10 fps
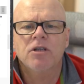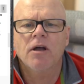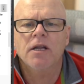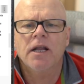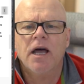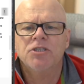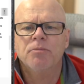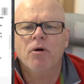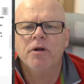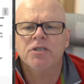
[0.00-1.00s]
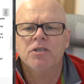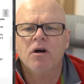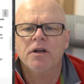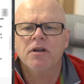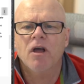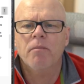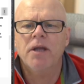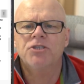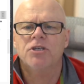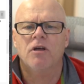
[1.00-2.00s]
slightly larger body size and no
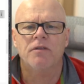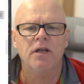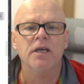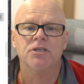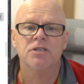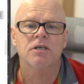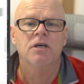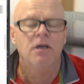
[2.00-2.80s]
mention on the list.